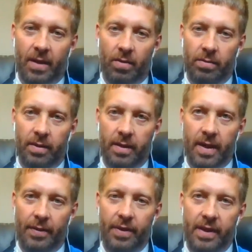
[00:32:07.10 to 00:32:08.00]

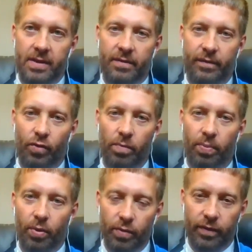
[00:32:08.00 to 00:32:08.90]
nothing's
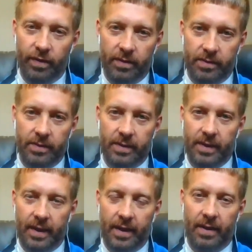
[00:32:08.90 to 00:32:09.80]
foolproof.
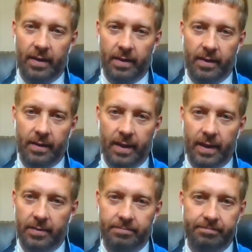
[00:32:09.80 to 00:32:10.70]

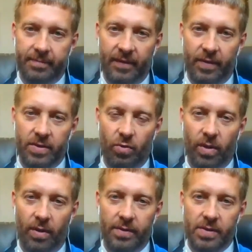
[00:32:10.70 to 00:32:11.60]
If there's a
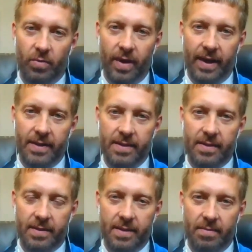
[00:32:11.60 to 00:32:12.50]
will, there's a way.
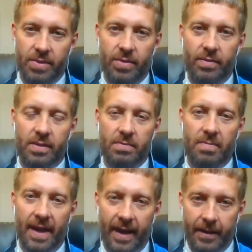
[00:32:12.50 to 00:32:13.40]
Some students
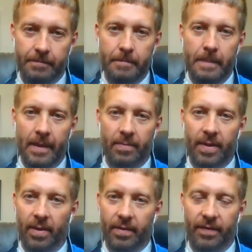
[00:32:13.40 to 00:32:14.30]
may be
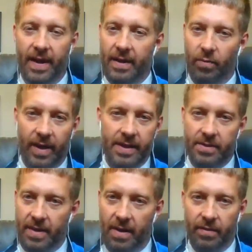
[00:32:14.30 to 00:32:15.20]
able to find ways
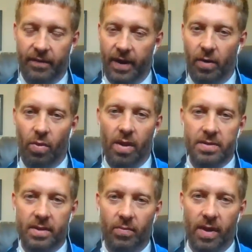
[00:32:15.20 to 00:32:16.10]
around
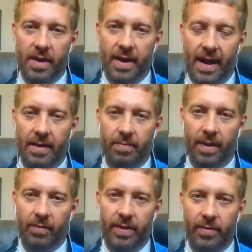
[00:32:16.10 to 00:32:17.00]
firewalls and whatnot,
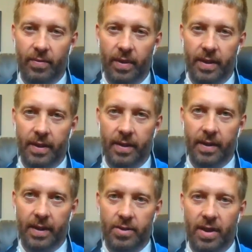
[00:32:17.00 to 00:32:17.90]
but we really
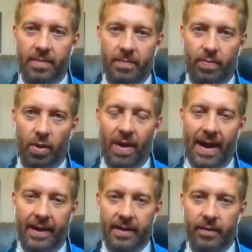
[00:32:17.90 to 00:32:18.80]
try to be
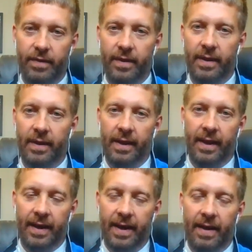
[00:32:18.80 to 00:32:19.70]
proactive.
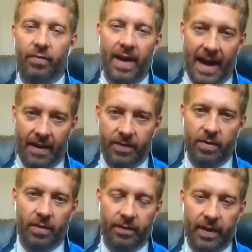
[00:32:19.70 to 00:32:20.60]
And then if
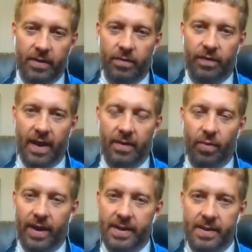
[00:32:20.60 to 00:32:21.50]
they do find
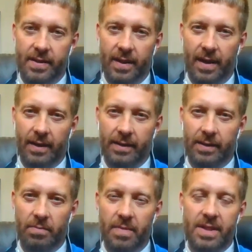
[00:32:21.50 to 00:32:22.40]
ways
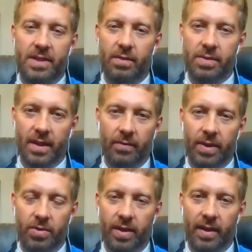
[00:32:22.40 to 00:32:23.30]
to misuse it, we
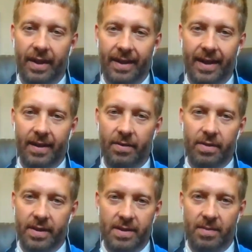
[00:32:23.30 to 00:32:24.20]
treat it like any other
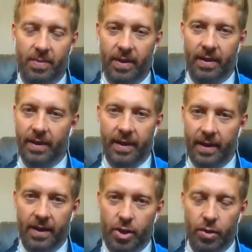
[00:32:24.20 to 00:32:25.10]
disciplinary
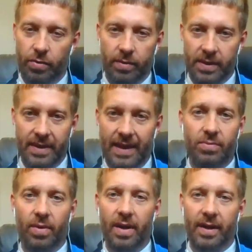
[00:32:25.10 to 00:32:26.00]
issue, because that's
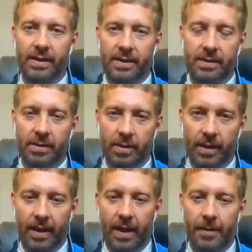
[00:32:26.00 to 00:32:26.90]
what it is.
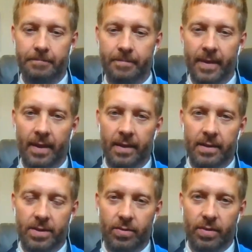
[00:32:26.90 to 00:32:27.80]

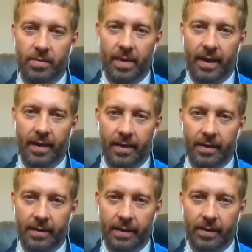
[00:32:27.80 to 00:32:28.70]
Student making
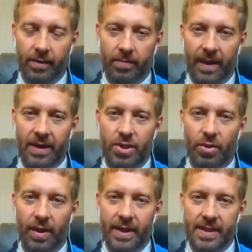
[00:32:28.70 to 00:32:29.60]
a bad
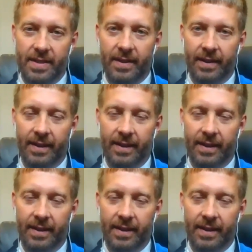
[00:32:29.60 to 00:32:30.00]
choice,